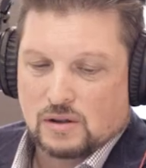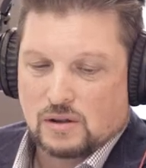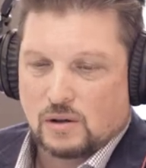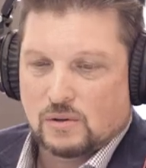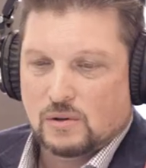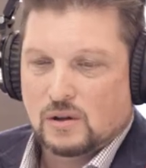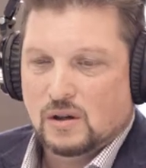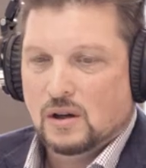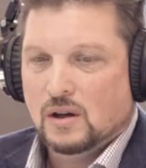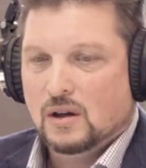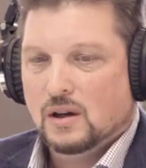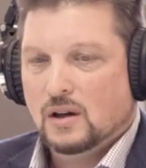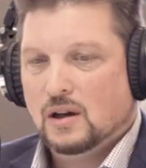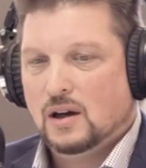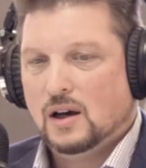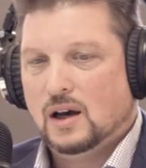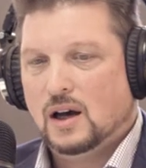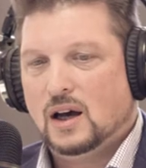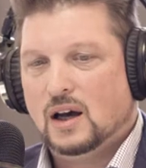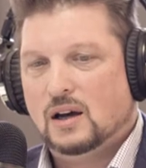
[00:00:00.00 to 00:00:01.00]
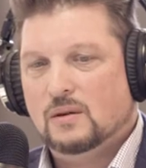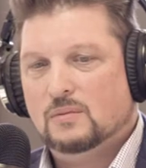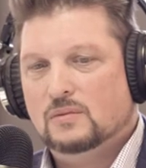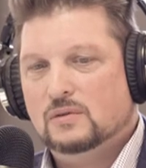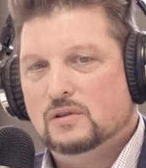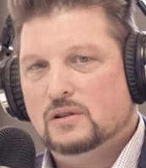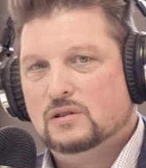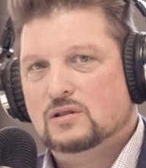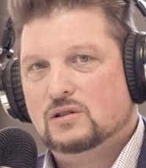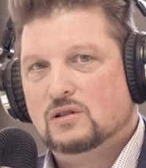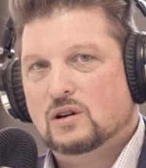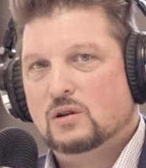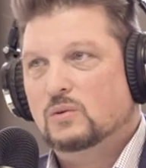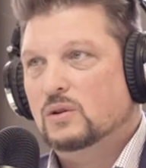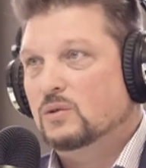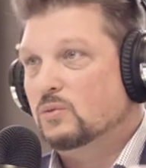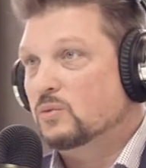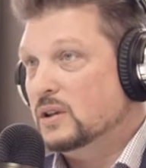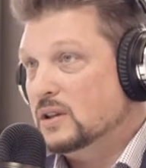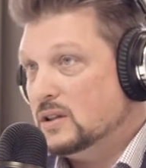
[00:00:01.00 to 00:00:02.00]
So, um, let's start
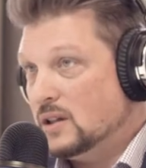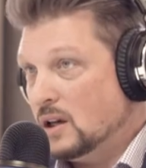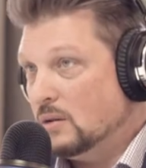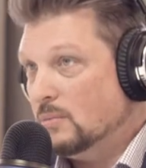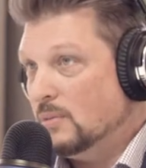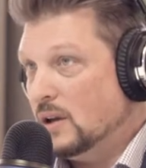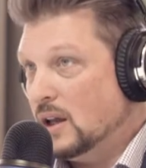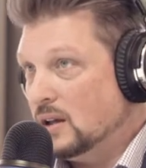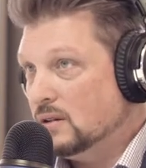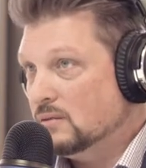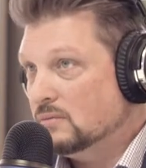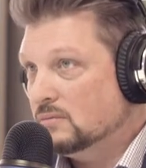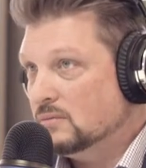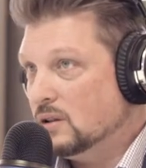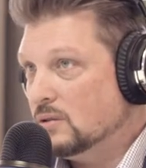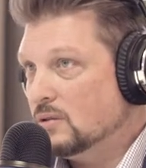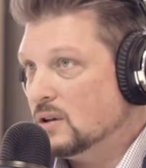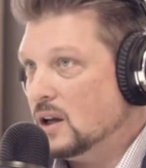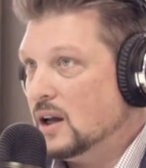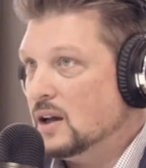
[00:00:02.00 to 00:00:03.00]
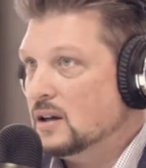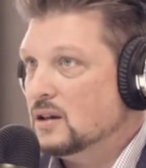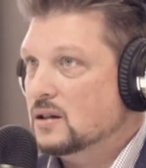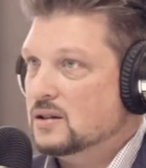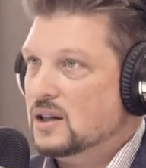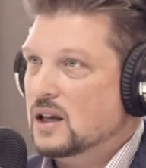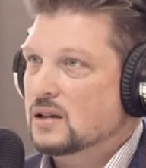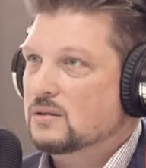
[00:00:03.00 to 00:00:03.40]
with a retail bank, okay? Because yep.